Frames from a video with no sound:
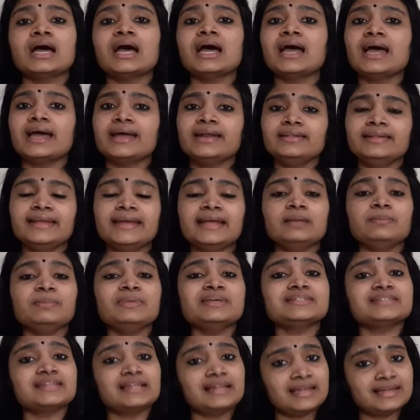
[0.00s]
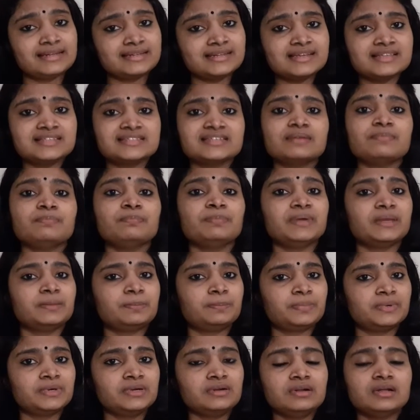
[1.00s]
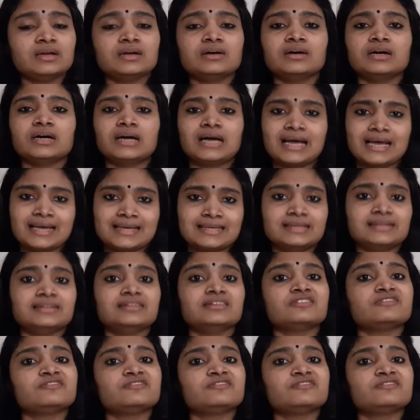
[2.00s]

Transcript: And they'll be selecting some people in the